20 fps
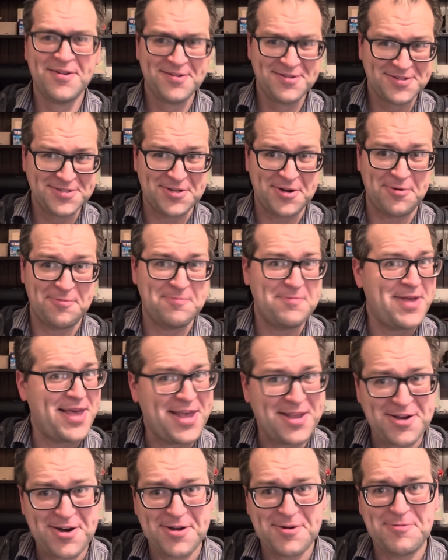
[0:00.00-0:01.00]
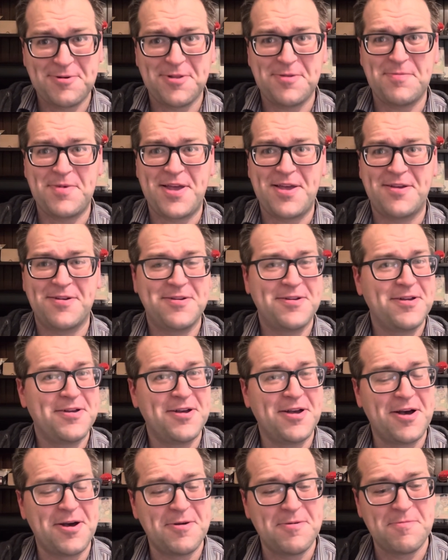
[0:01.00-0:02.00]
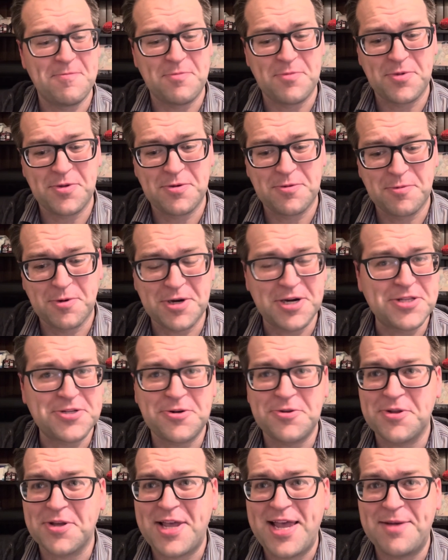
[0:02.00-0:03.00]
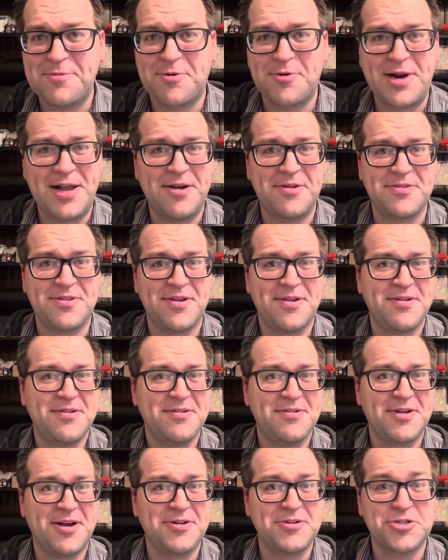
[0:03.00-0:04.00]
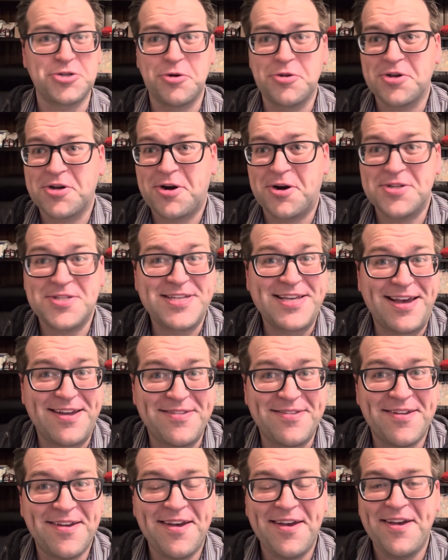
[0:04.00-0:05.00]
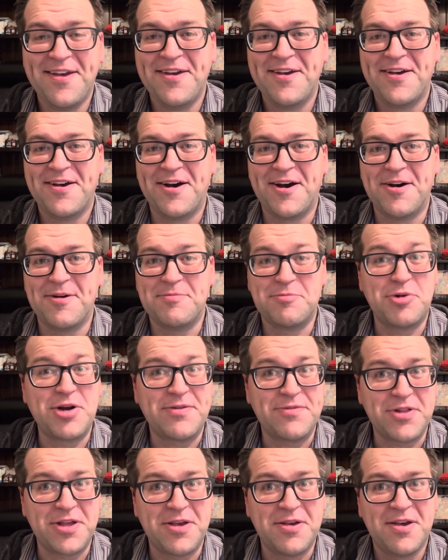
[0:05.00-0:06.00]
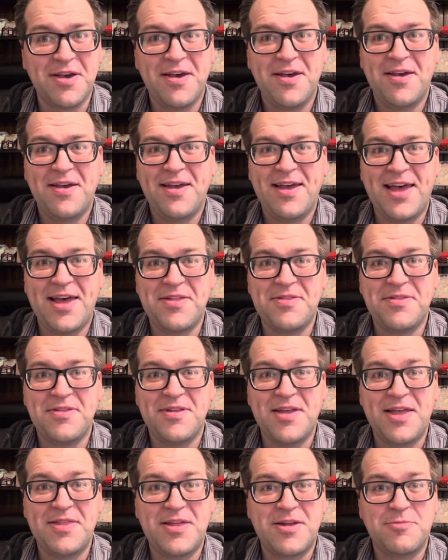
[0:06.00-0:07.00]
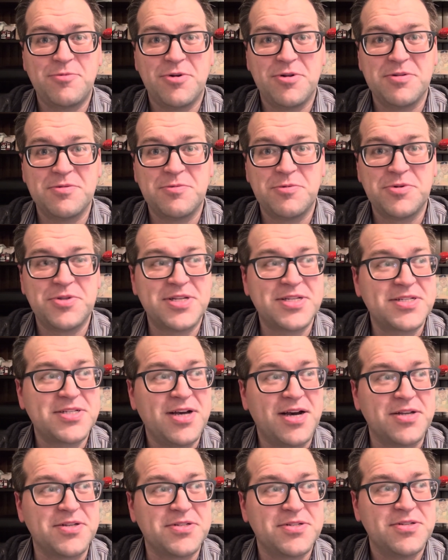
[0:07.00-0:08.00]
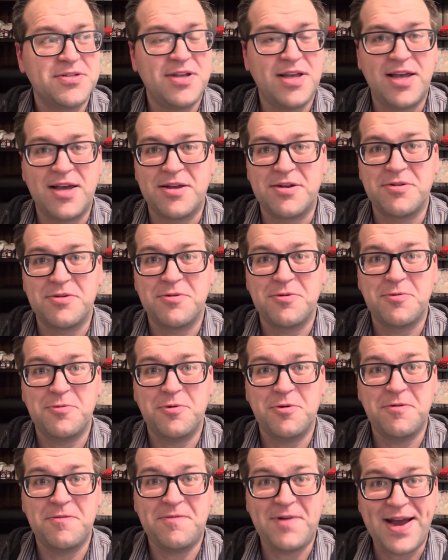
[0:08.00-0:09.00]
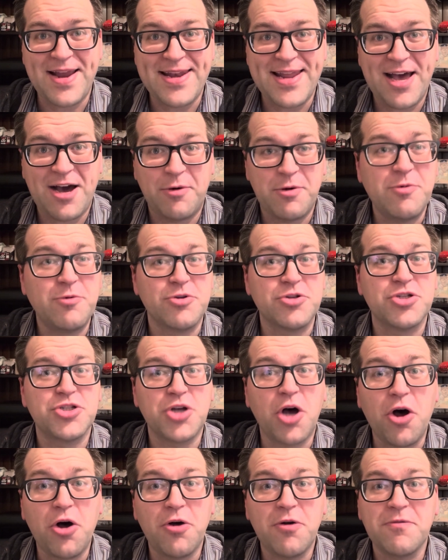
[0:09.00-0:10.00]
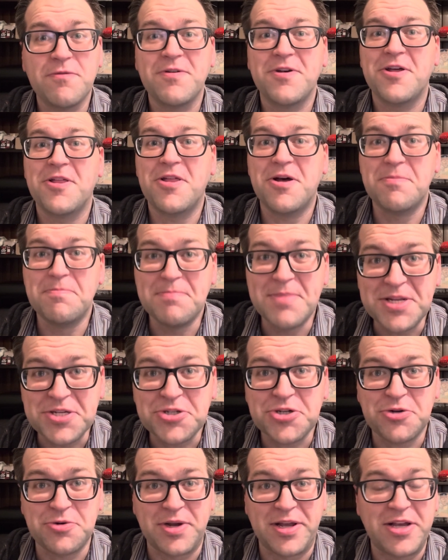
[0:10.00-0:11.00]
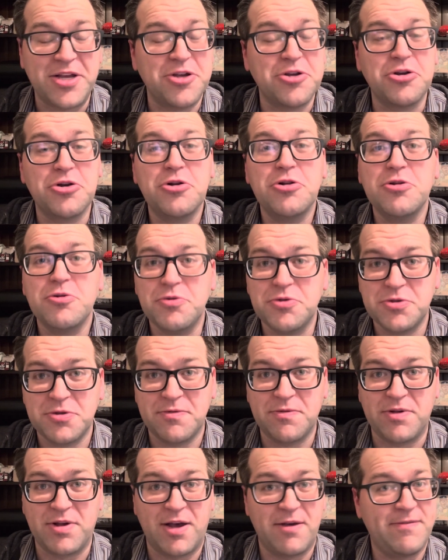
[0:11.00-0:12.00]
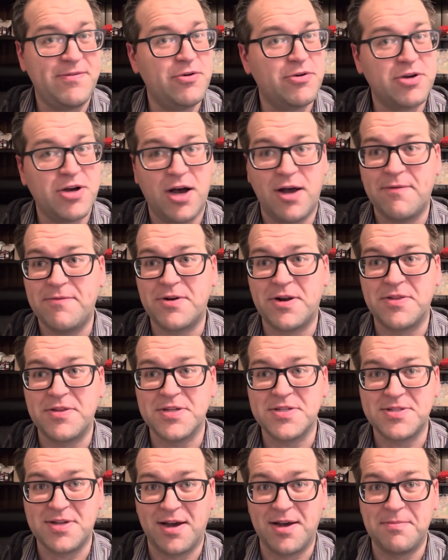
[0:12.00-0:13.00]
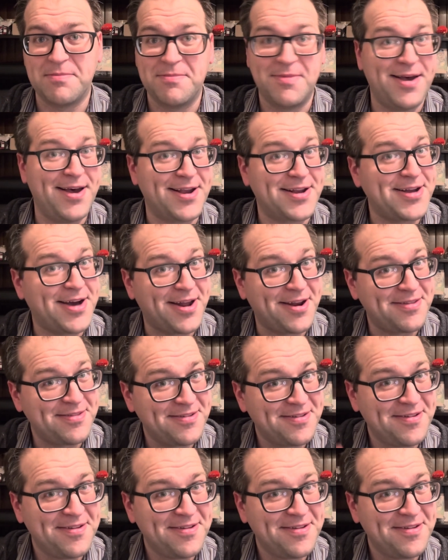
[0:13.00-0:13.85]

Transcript: So hang on with me. We're going to turn the camera around. I'll show the cards again, briefly, and then we'll discuss, and we'll find out. We will solve the mystery conclusively. I feel confident this time. I got it.